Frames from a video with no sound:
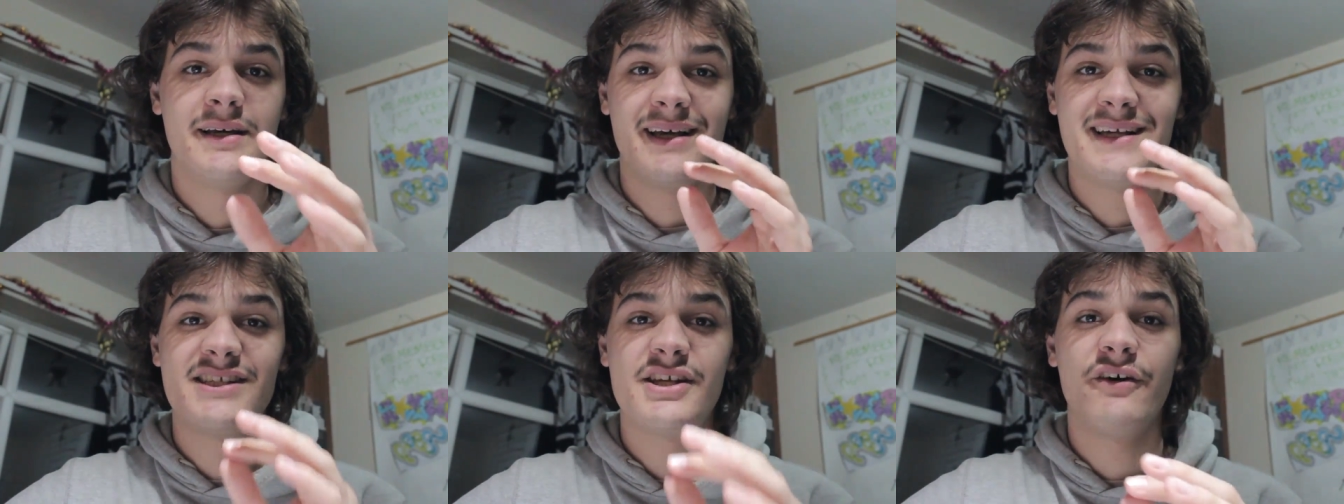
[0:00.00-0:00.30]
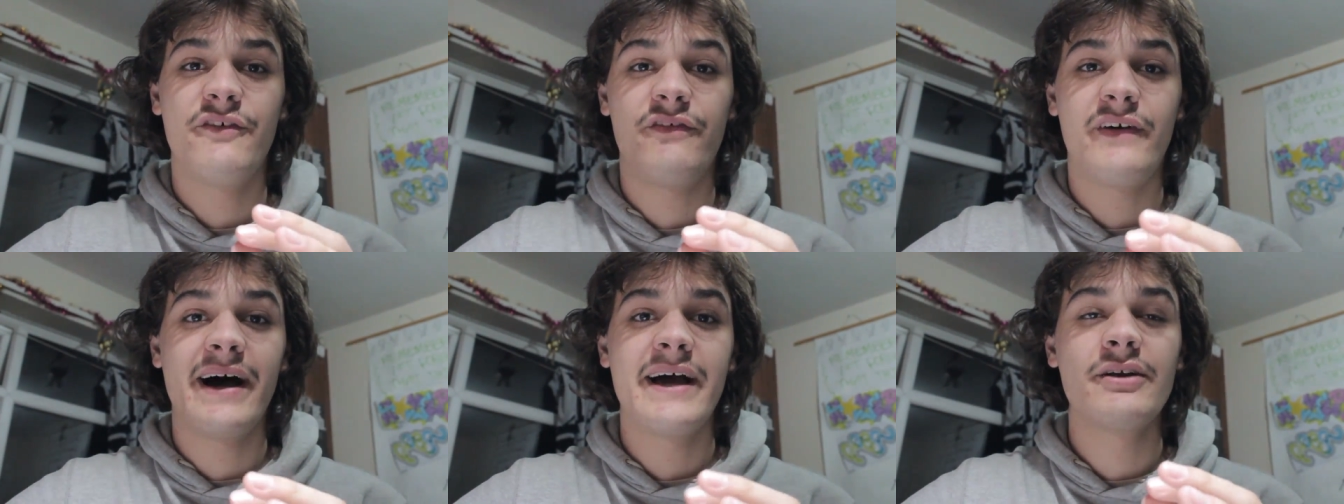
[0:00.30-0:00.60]
is
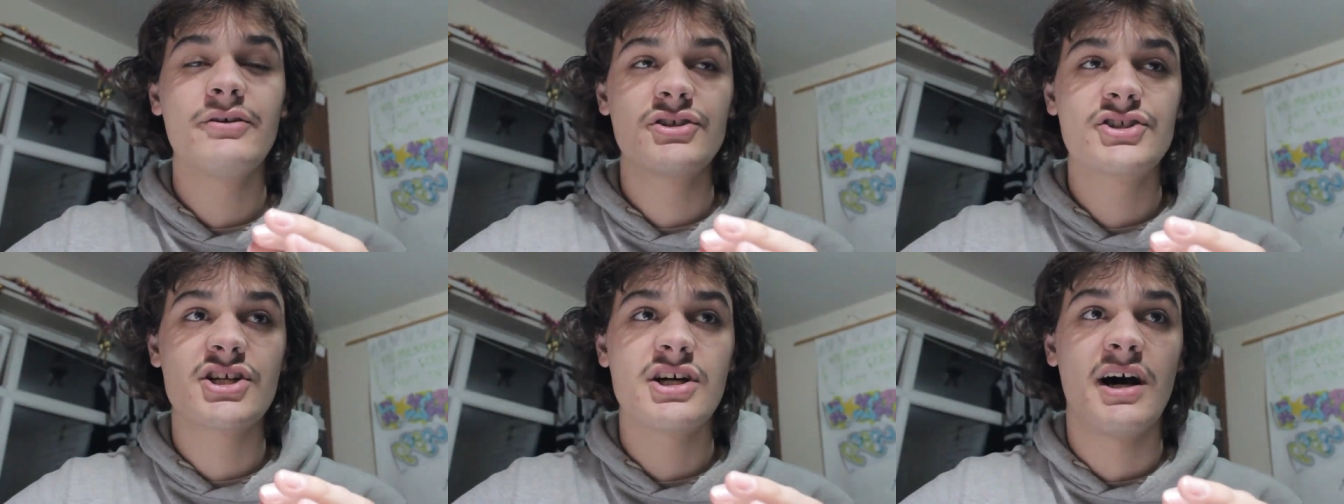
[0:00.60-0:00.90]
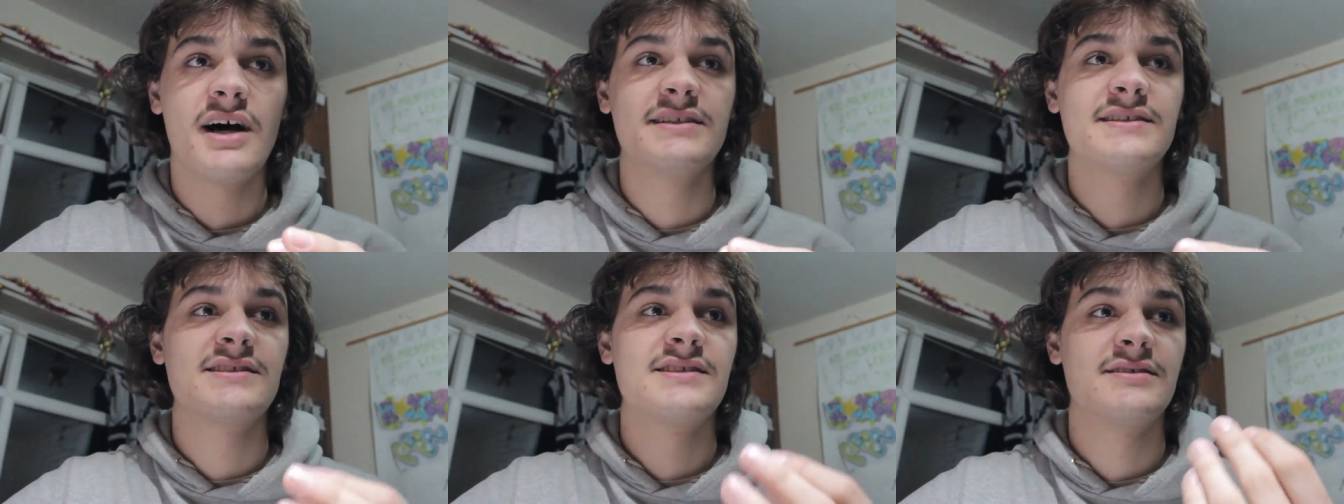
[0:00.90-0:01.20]
your final
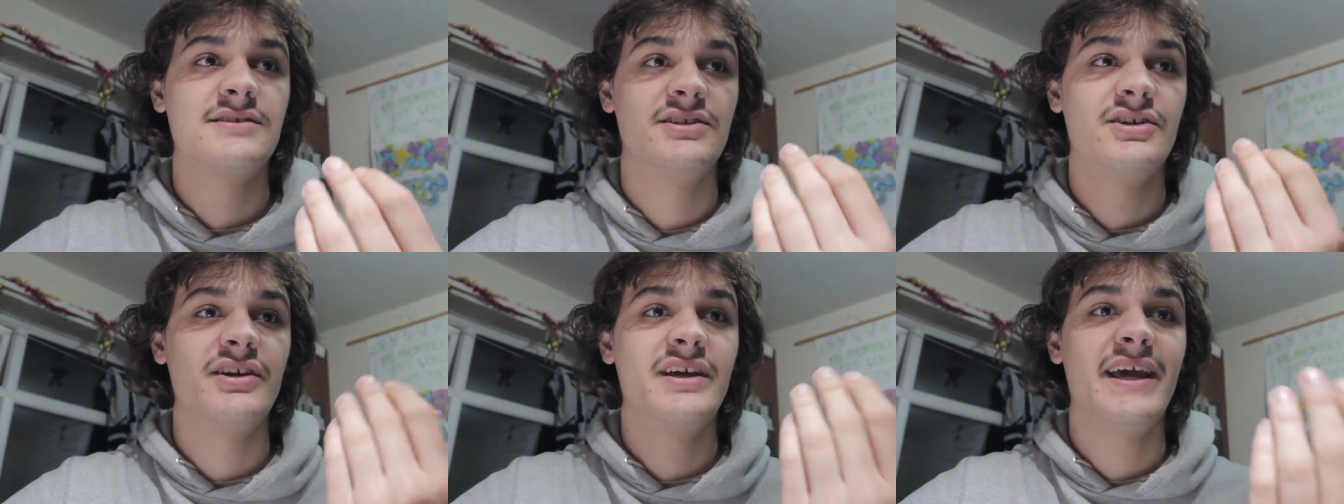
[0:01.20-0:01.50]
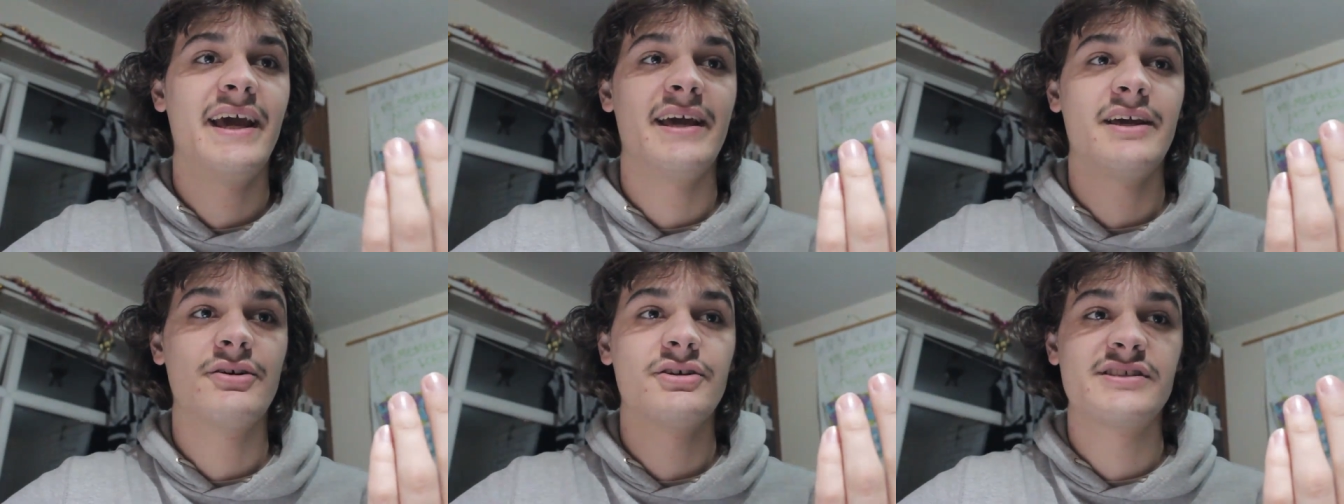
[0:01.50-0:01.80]
chance to
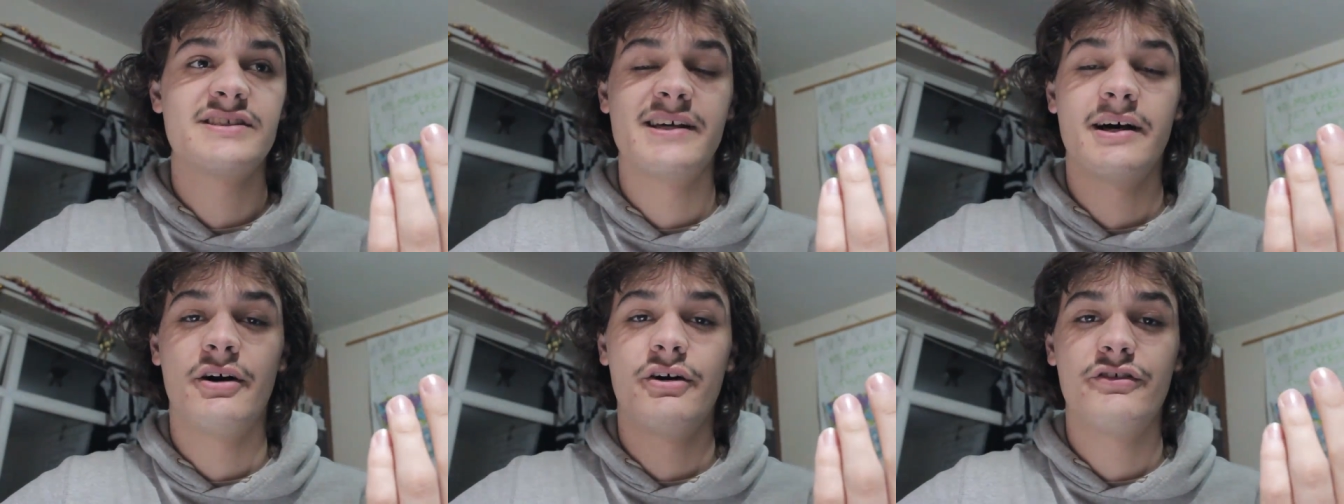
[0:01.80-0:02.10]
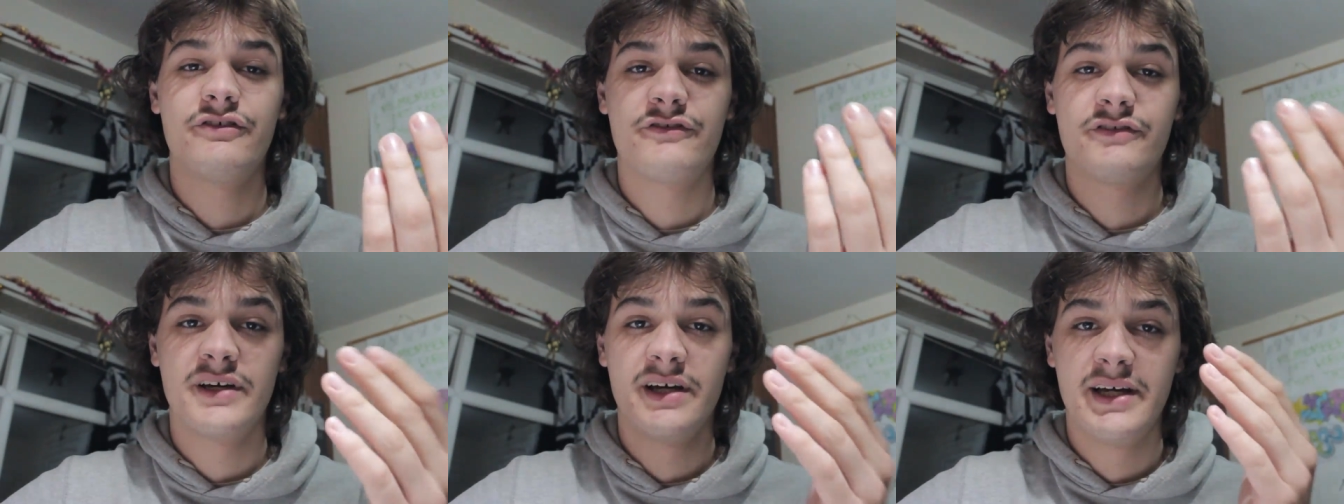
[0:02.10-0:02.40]
get
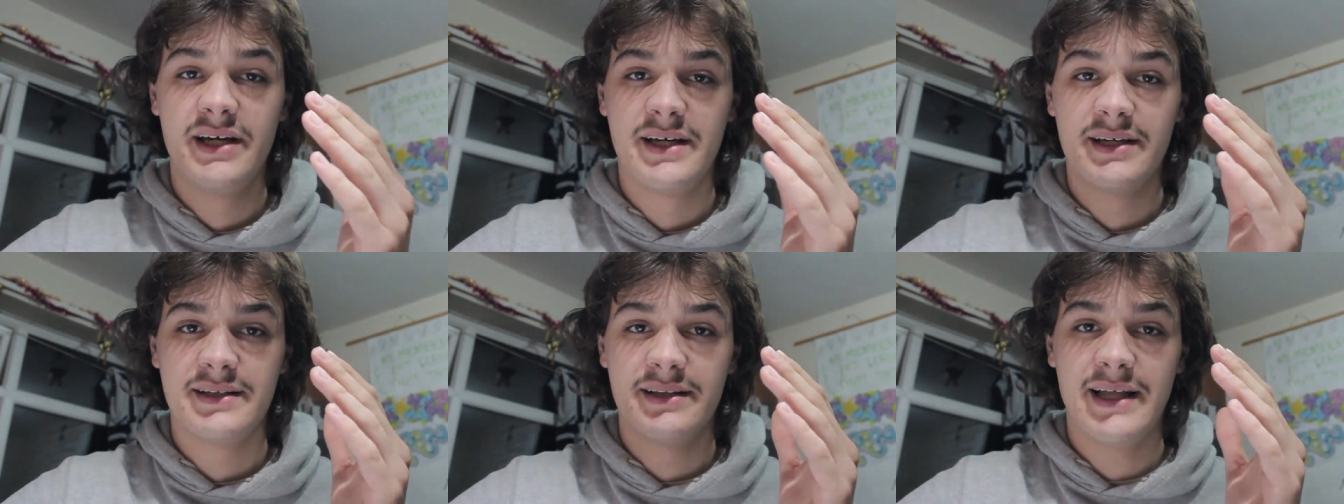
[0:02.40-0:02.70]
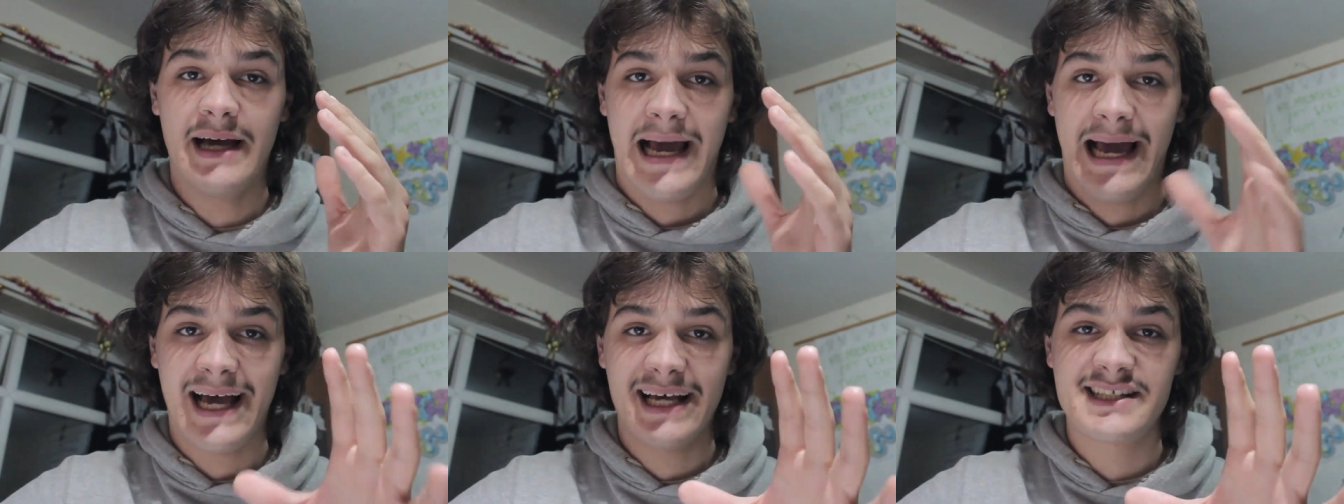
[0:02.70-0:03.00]
yourself
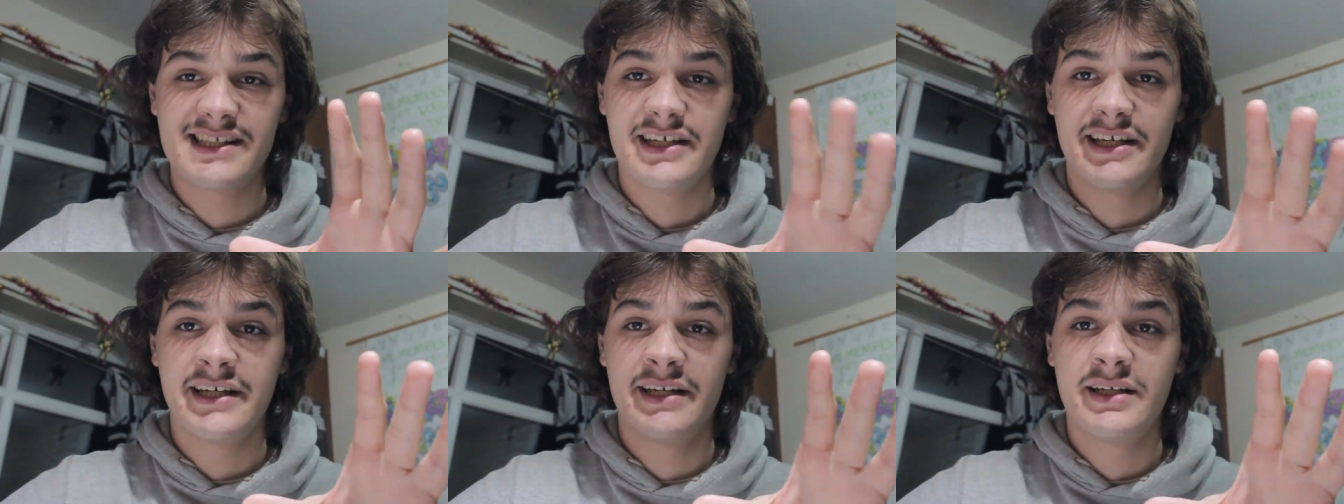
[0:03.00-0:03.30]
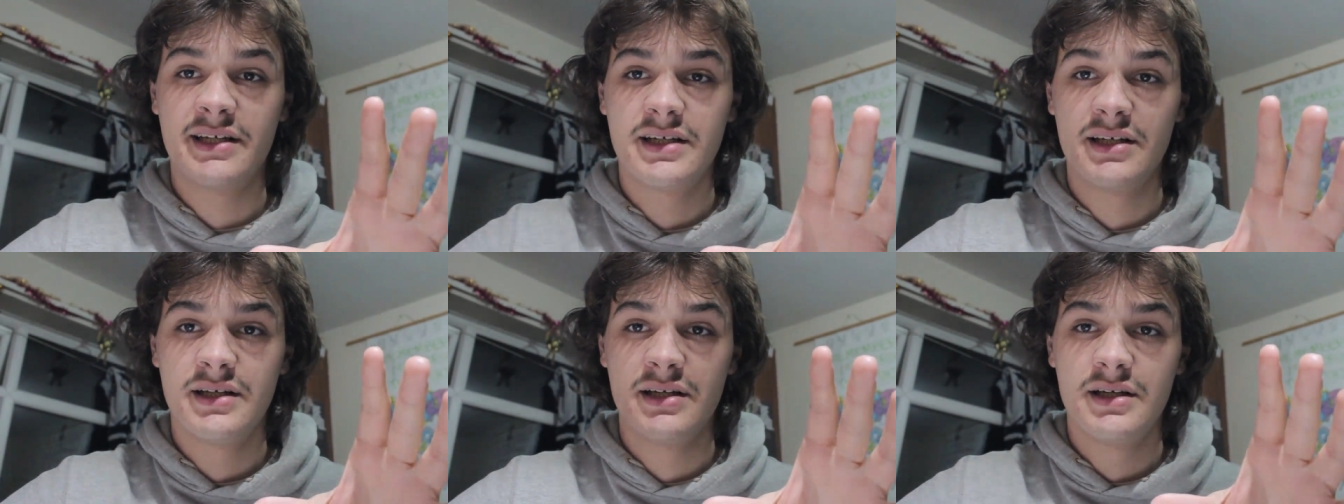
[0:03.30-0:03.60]
the ASID